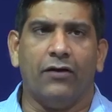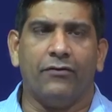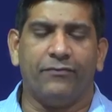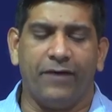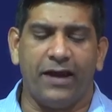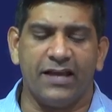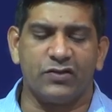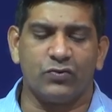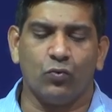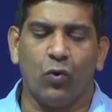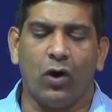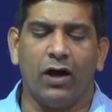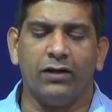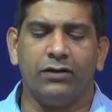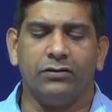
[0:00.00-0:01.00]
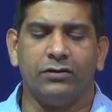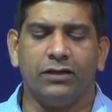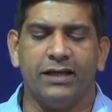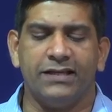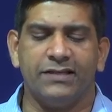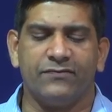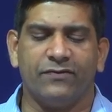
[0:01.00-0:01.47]
Phase 1
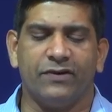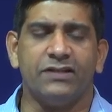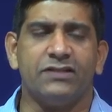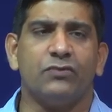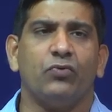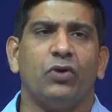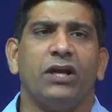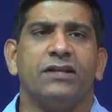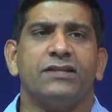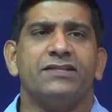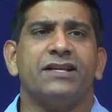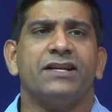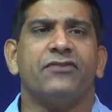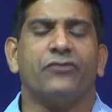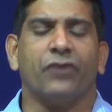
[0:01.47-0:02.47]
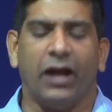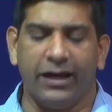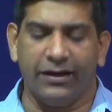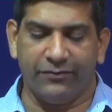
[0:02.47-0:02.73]
is it is a drying